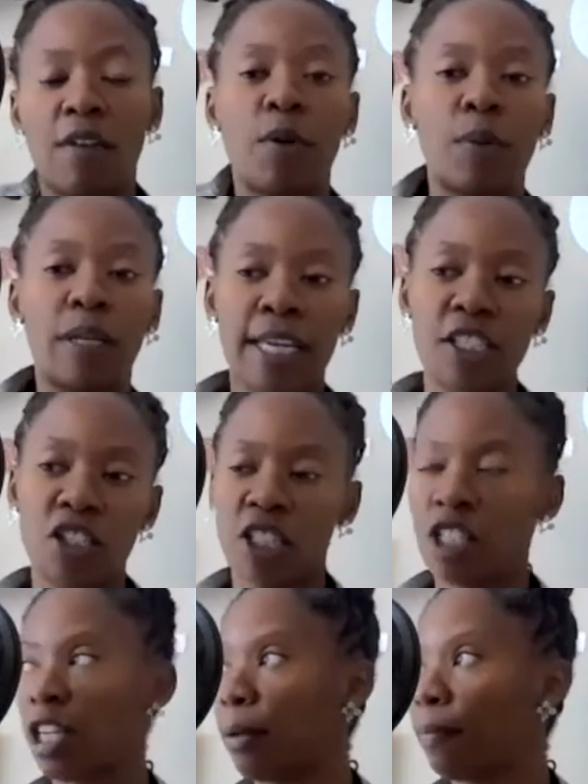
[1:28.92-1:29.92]
a
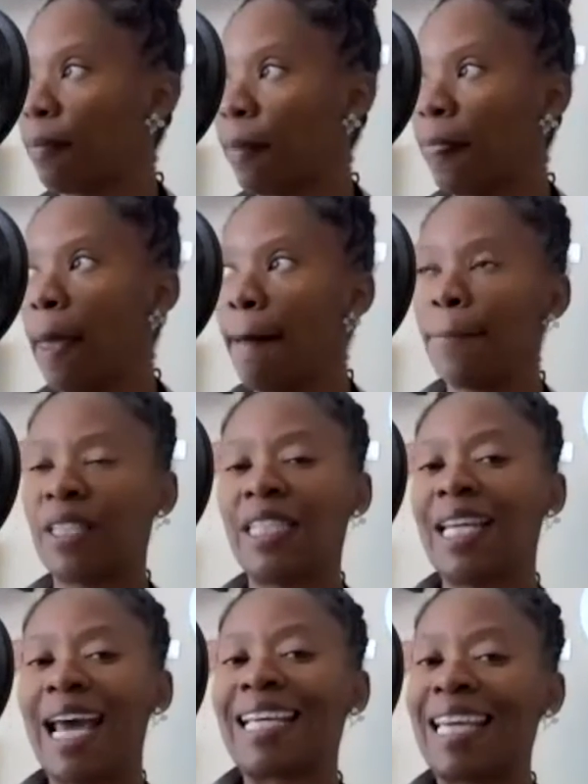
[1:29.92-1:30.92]
relationship. But
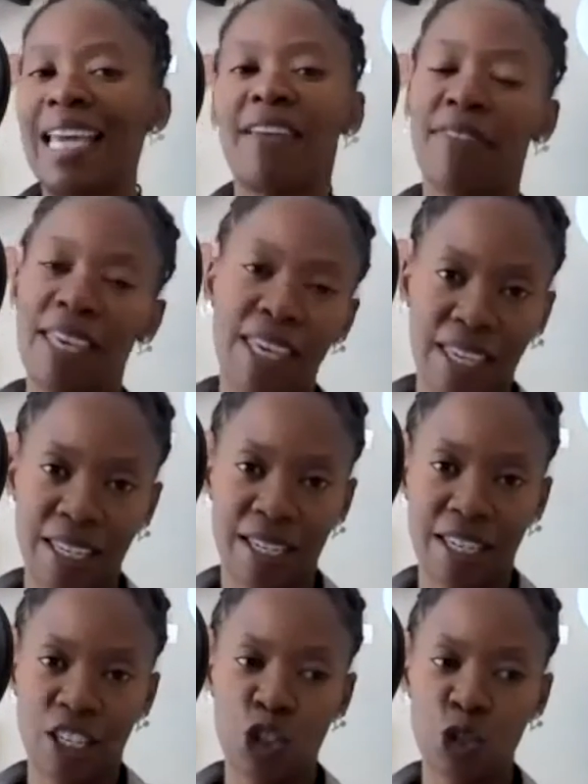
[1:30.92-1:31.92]
then I gave in
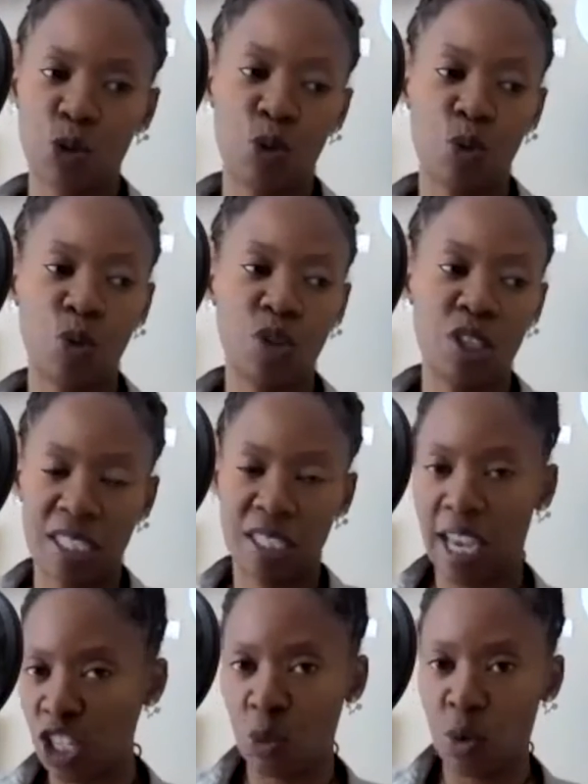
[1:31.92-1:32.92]
to the
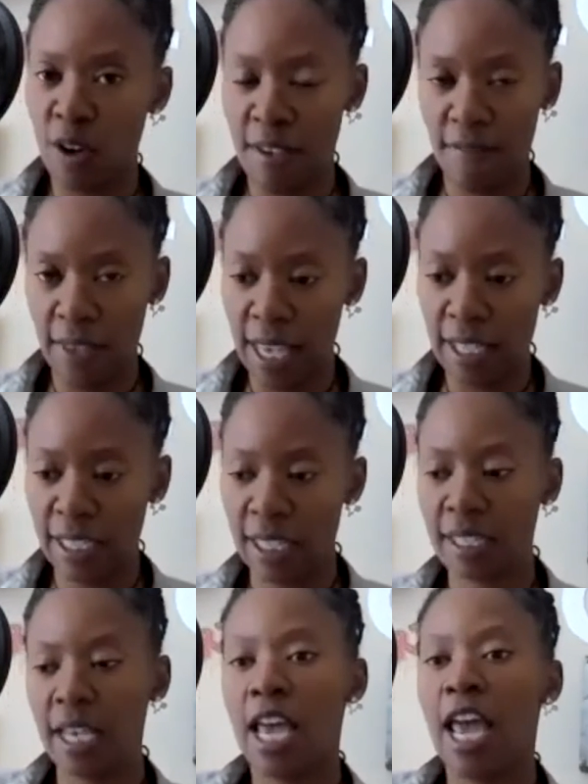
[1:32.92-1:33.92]
sexual
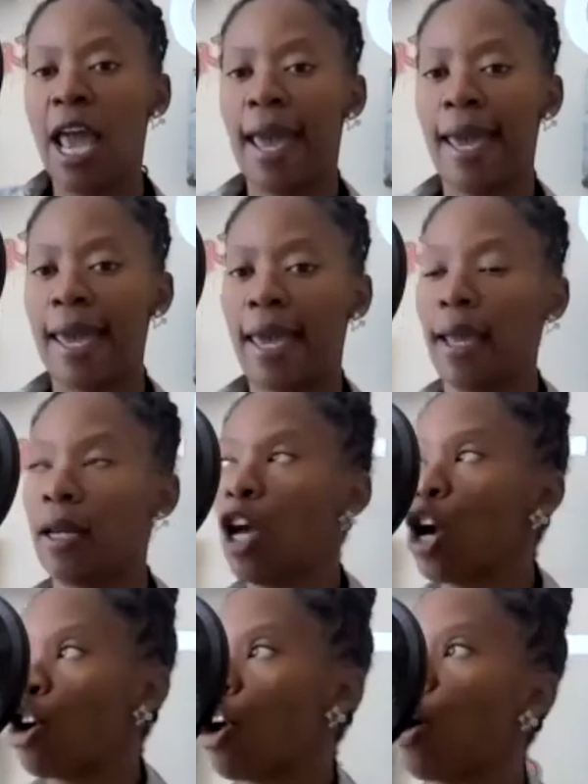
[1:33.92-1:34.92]
advances. And
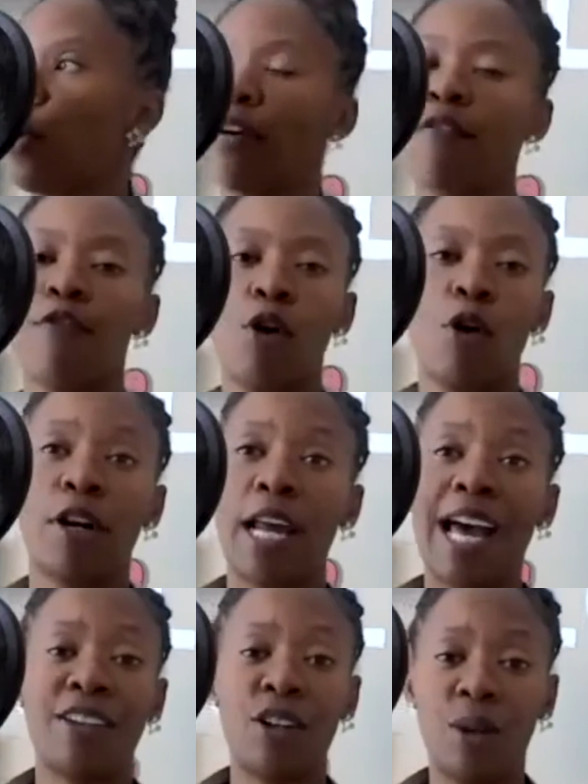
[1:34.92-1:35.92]
going forward,
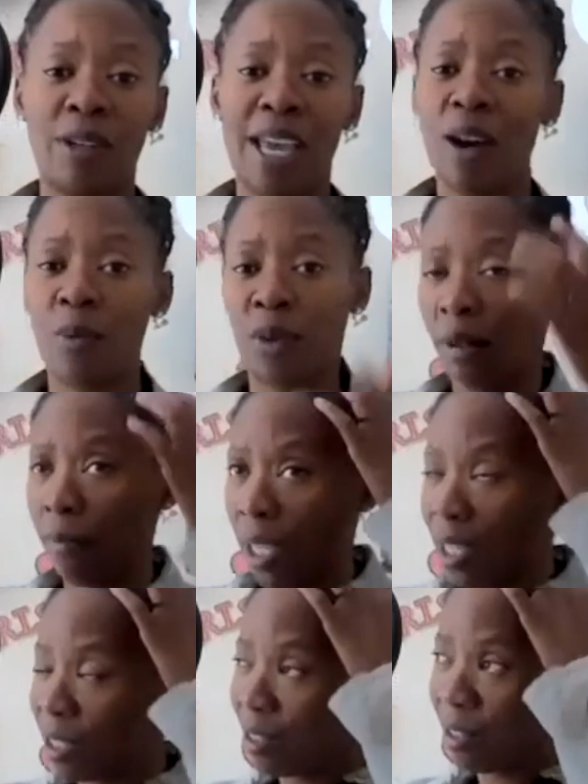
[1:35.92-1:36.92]
I know now when the
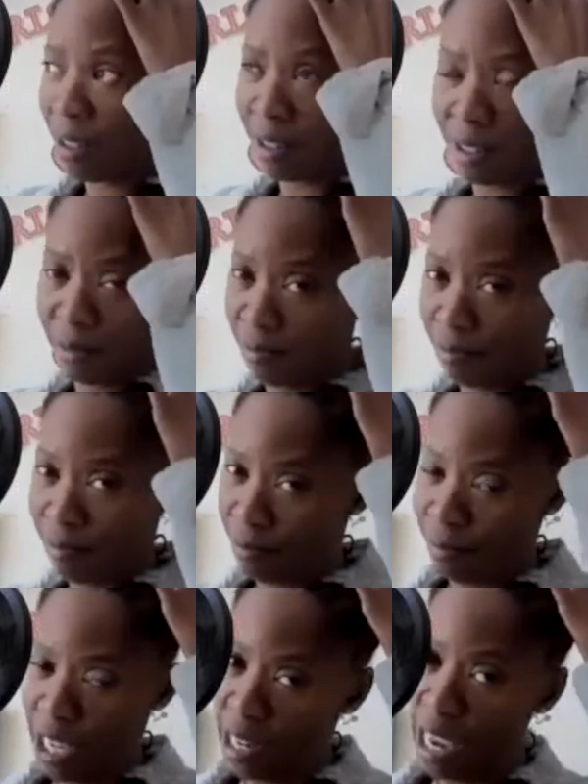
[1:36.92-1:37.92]
man starts,
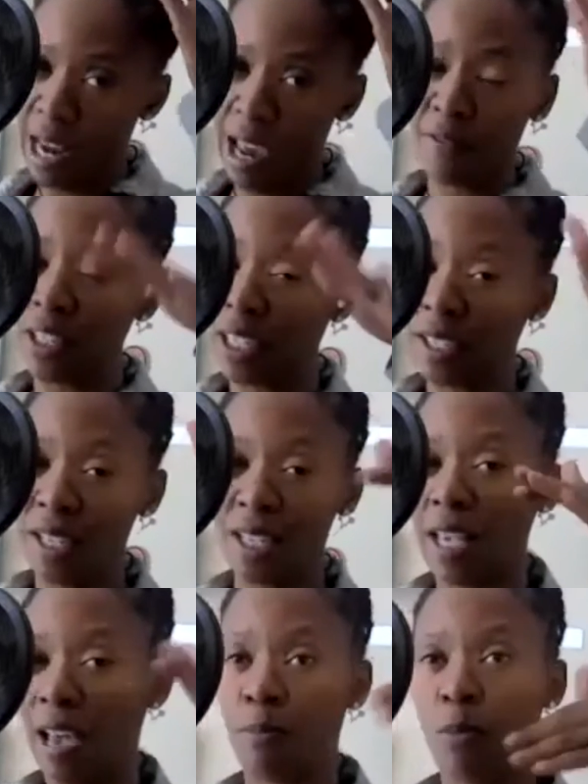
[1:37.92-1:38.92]
and I've done this,
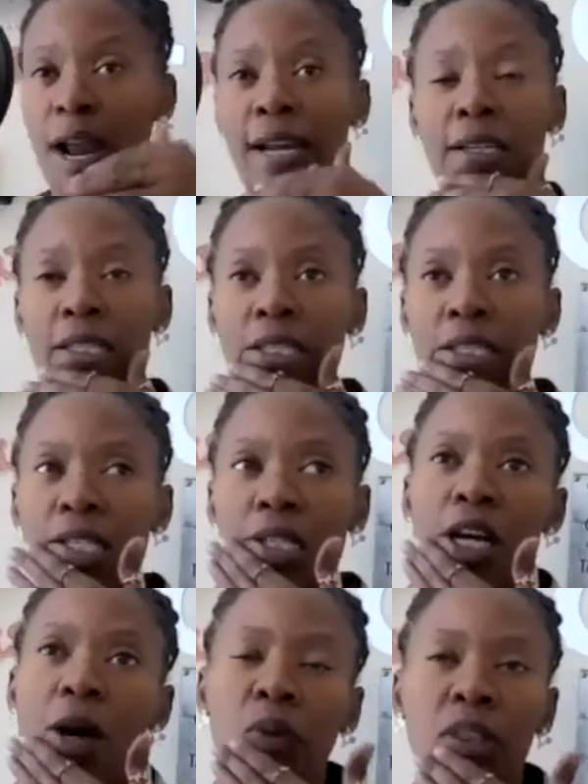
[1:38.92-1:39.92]
I've practiced this a
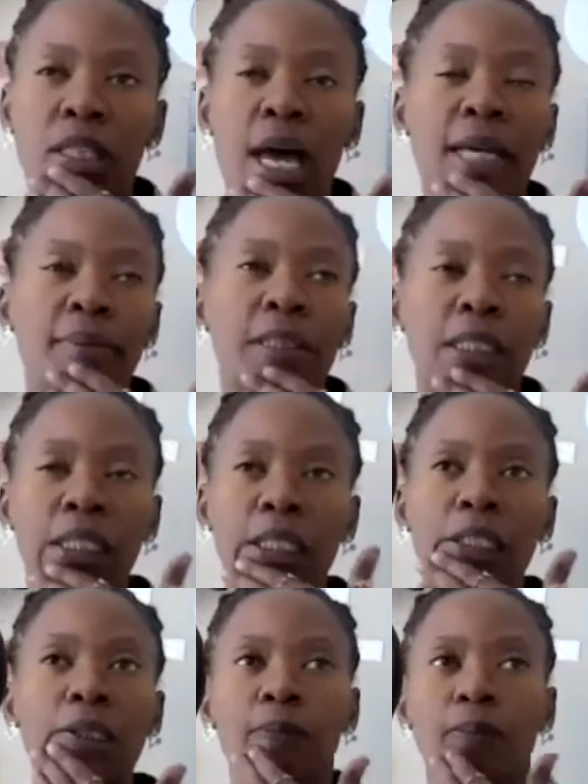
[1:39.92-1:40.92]
couple of times since,